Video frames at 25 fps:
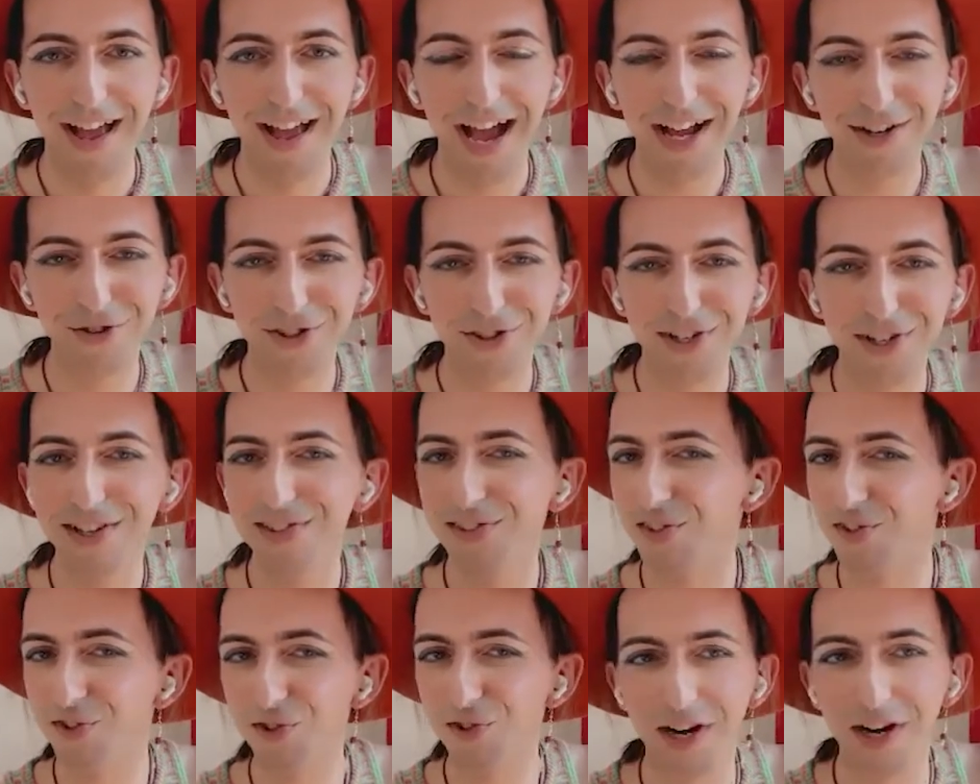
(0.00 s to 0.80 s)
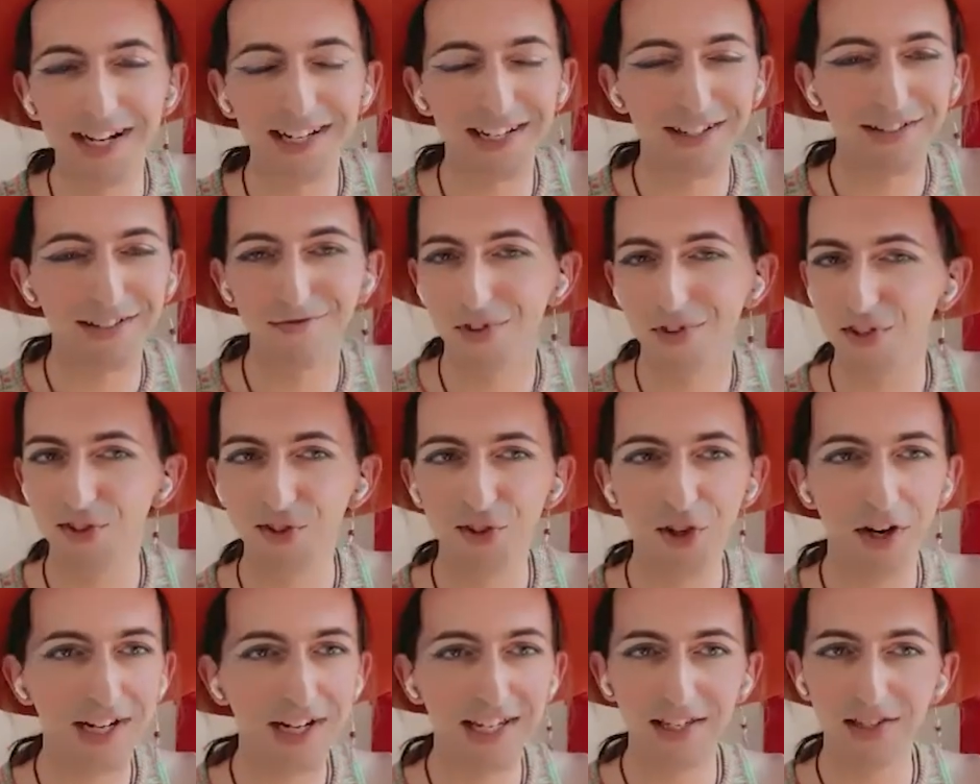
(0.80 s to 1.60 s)
and returns a string. The
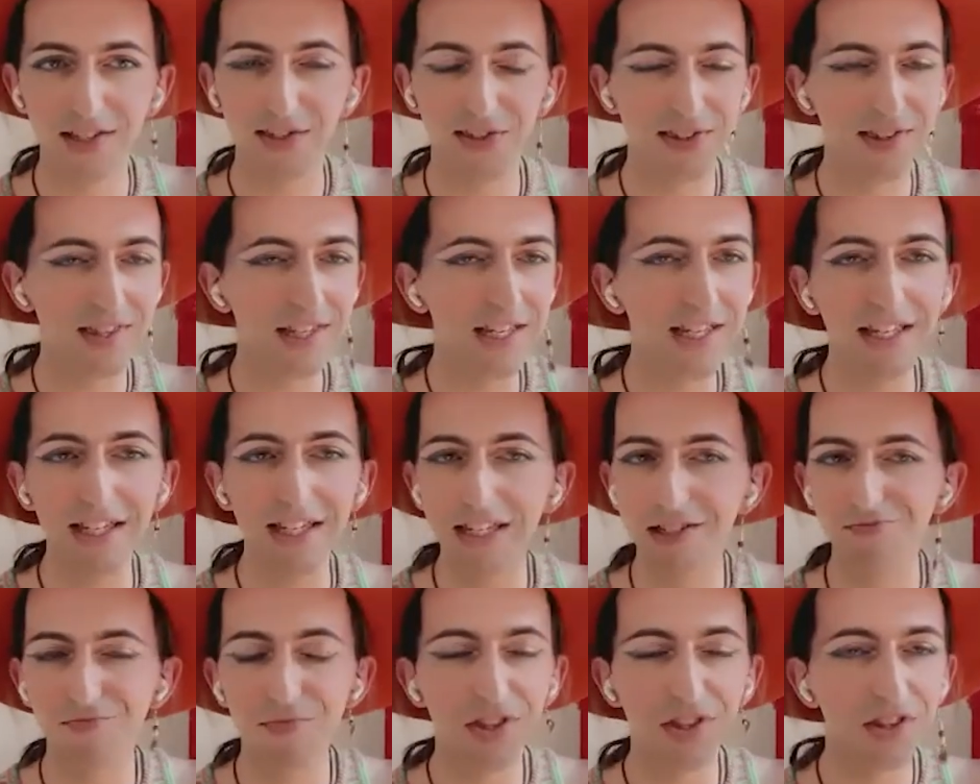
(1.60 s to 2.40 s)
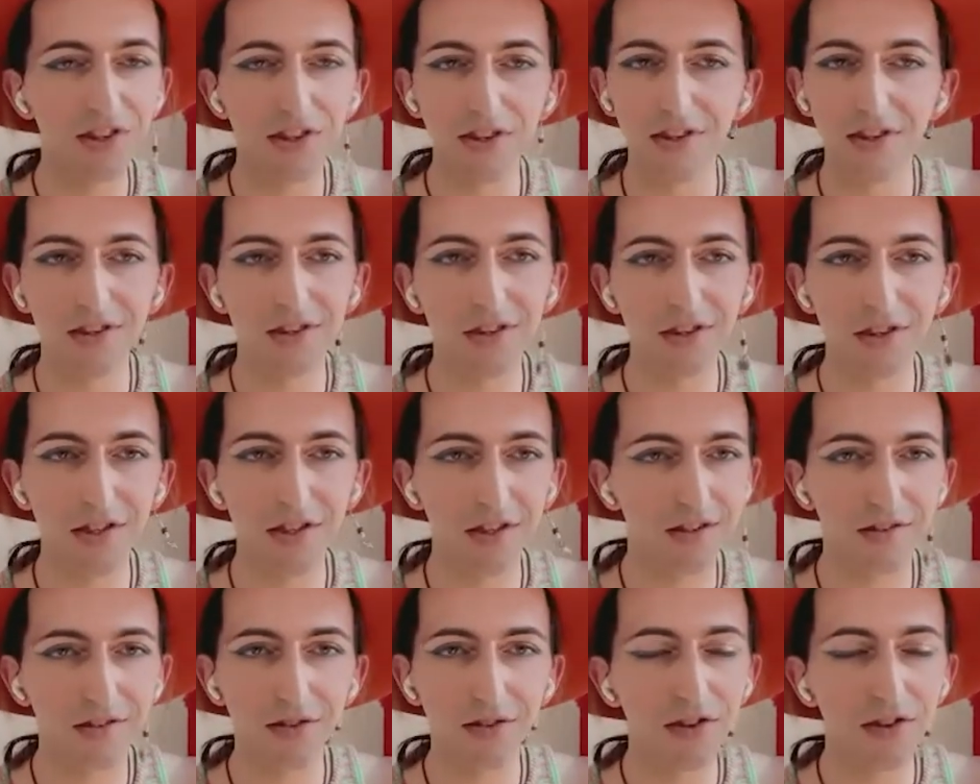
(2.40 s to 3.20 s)
string is the
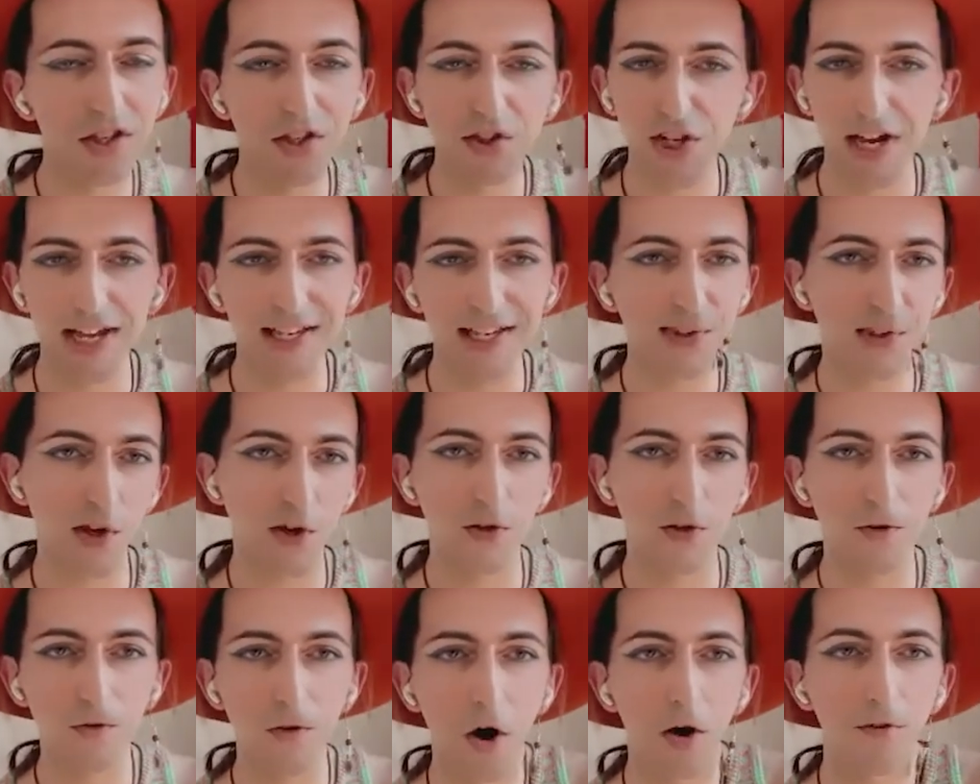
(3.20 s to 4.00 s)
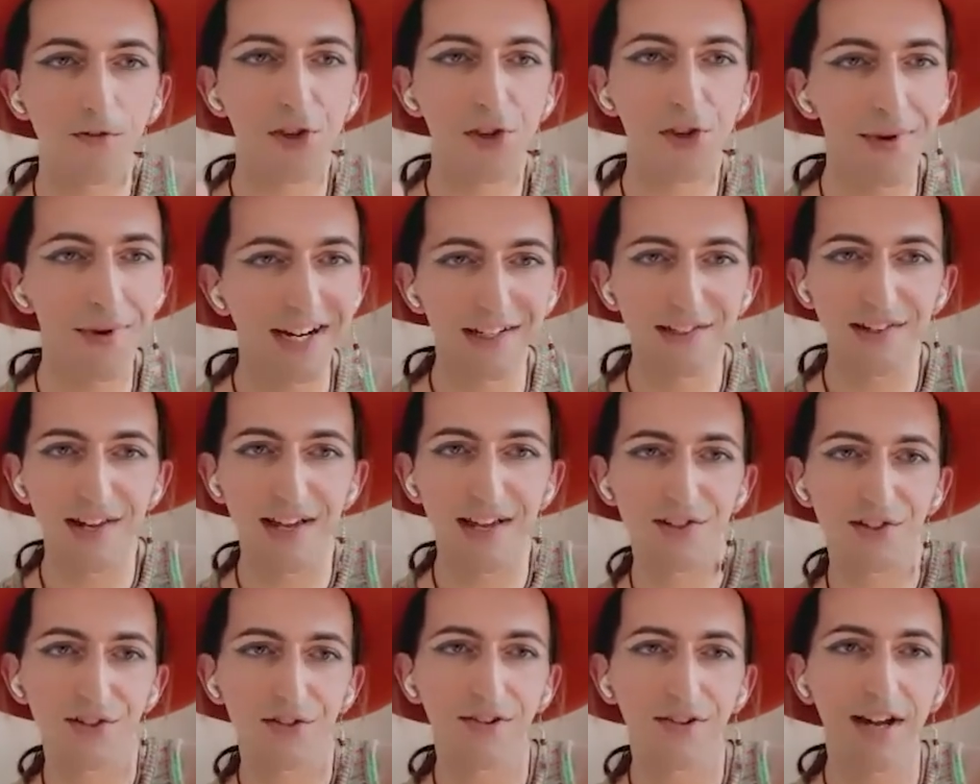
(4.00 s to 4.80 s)
JSON of the
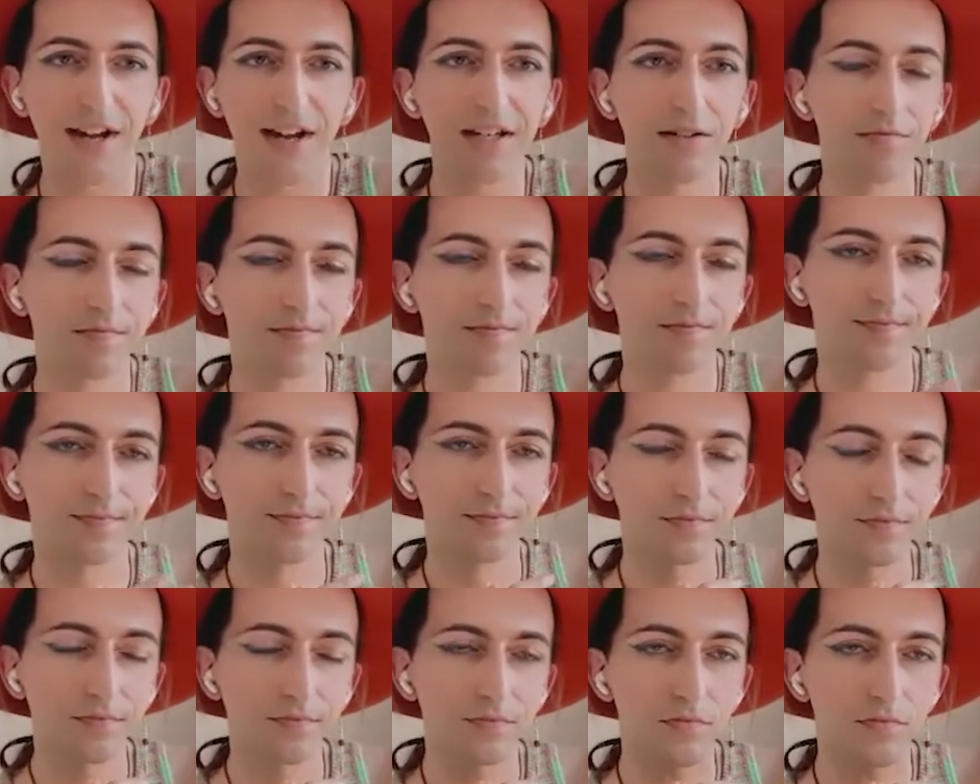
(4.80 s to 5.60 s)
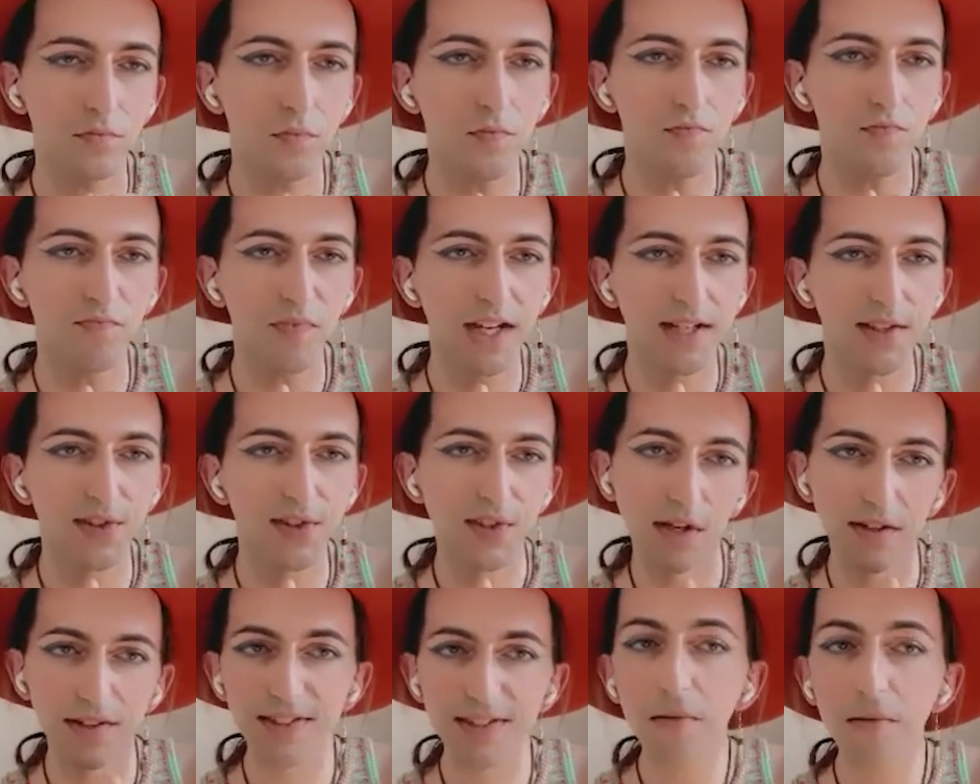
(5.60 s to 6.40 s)
metadata, right? And
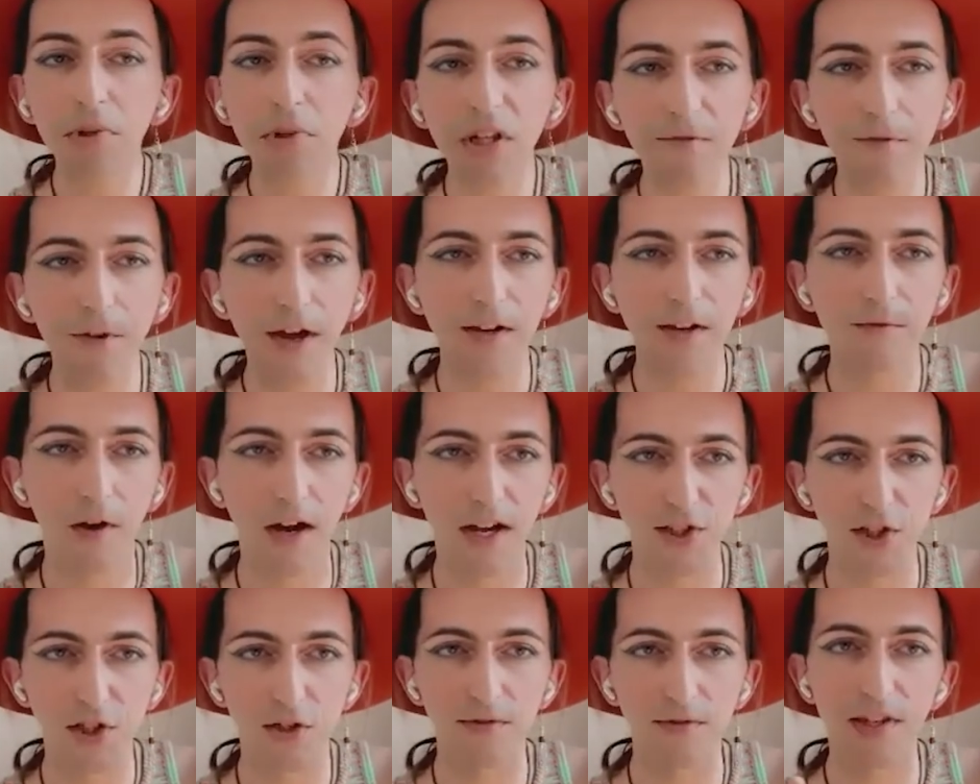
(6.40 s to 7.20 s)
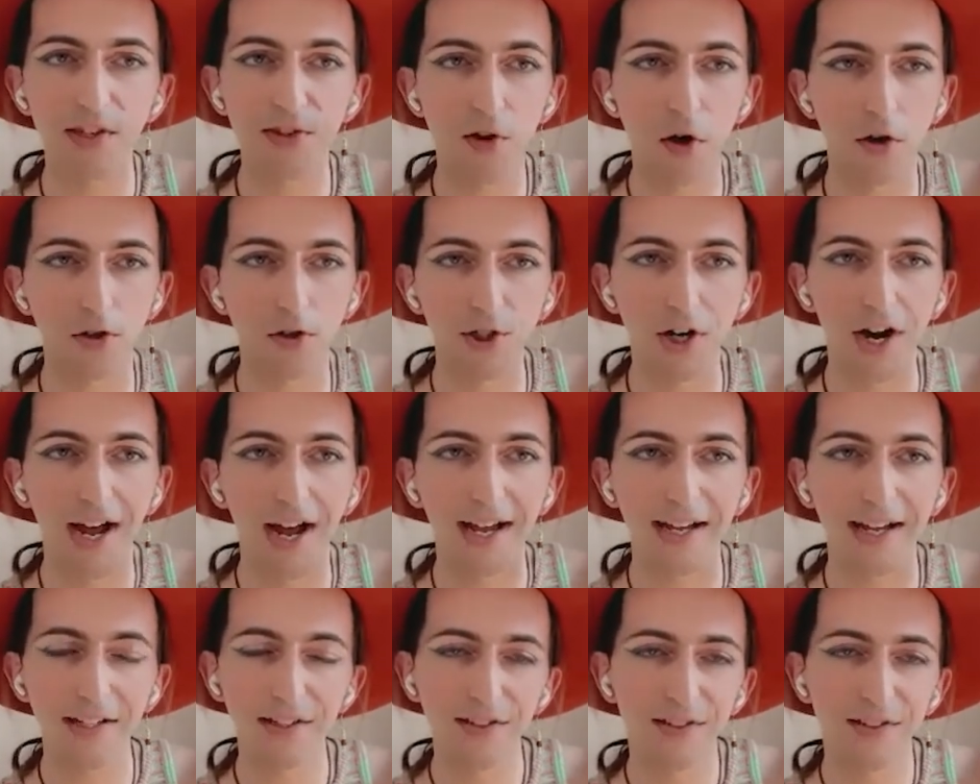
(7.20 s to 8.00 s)
so a simplified version of this
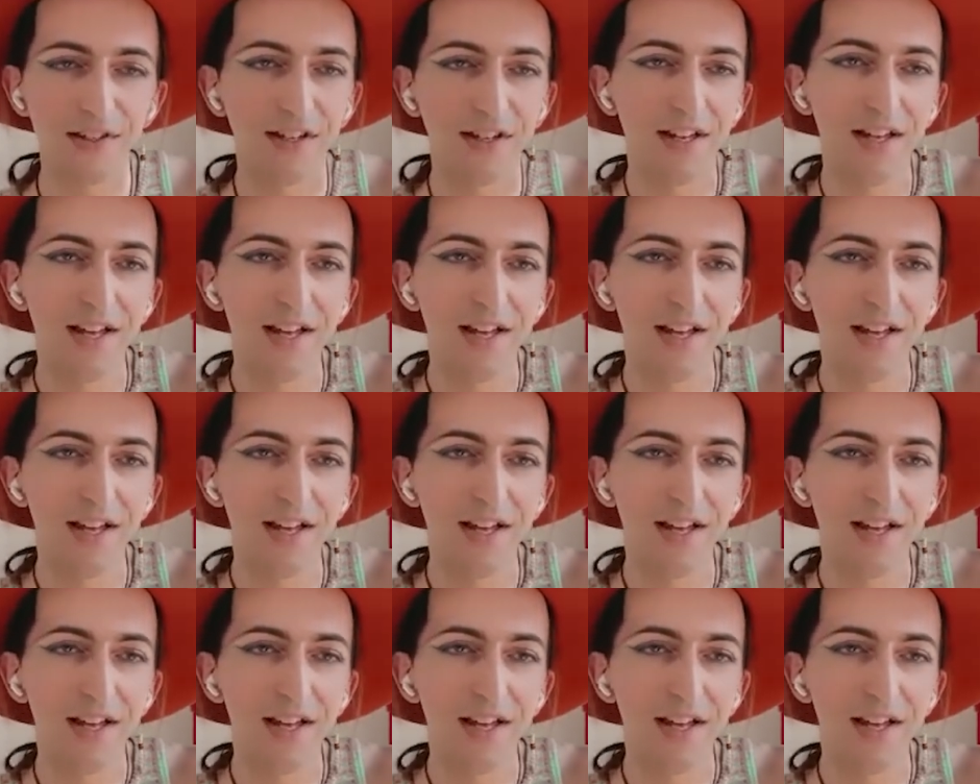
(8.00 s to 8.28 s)
contract